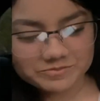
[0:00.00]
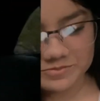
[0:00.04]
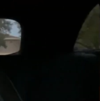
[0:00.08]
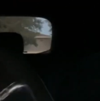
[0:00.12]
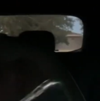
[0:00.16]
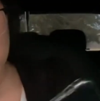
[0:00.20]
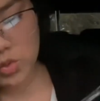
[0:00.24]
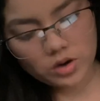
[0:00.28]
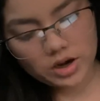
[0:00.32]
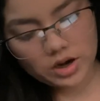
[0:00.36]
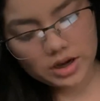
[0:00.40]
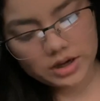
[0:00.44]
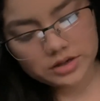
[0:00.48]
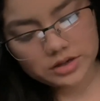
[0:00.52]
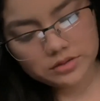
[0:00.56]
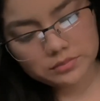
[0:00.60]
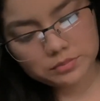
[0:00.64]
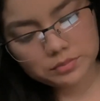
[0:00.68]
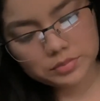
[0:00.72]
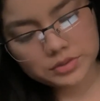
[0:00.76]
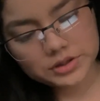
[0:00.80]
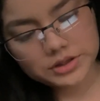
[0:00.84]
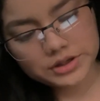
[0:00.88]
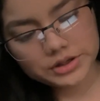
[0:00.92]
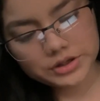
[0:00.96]
Juan,
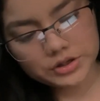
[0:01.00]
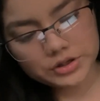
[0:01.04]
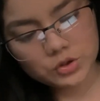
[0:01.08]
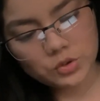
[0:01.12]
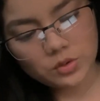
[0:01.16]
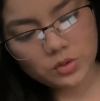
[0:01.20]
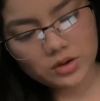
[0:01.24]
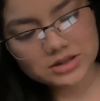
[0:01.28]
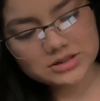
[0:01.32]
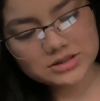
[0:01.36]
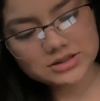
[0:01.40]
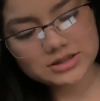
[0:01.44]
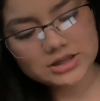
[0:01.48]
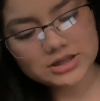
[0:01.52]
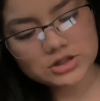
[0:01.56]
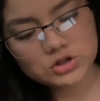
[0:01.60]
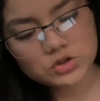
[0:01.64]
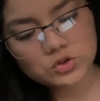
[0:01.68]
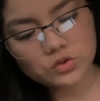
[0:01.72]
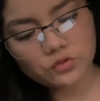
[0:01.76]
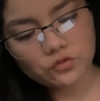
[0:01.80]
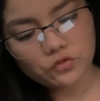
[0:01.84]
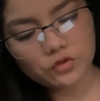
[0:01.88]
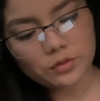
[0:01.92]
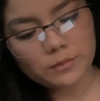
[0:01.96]
play. You all stay
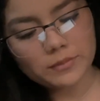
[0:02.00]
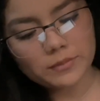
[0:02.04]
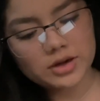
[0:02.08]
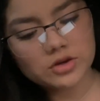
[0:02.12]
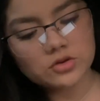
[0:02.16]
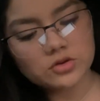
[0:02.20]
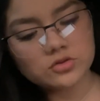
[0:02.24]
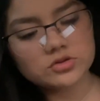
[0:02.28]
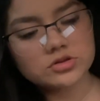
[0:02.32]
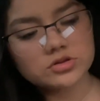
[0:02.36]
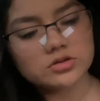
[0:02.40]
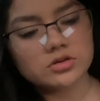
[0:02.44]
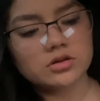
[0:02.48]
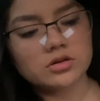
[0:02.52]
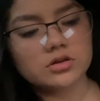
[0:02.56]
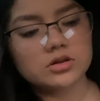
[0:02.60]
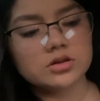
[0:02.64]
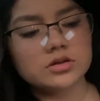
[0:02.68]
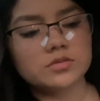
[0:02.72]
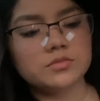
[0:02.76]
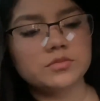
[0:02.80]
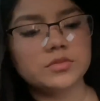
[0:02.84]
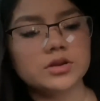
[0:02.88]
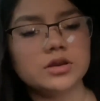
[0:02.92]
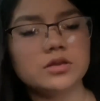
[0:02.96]
tuned for my new song
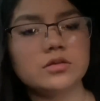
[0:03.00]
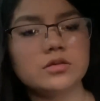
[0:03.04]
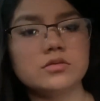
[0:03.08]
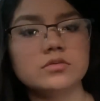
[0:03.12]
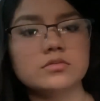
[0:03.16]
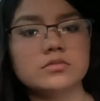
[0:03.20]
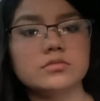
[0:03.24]
coming.